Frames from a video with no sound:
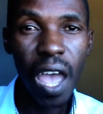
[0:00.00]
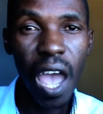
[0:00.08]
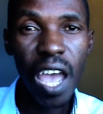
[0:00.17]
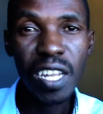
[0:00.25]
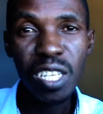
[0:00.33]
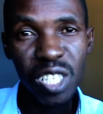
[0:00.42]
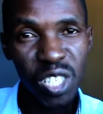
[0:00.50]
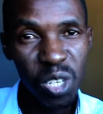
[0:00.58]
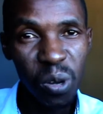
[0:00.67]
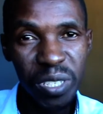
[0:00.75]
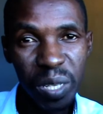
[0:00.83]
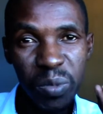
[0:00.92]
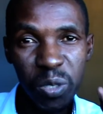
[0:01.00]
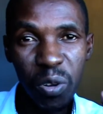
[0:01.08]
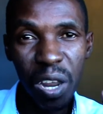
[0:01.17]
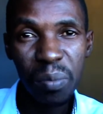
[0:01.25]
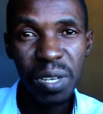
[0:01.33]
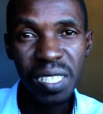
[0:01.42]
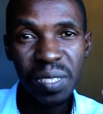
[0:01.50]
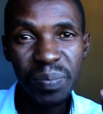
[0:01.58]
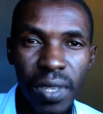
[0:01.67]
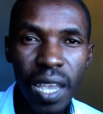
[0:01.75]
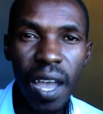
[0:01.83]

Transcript: and zero subscribers.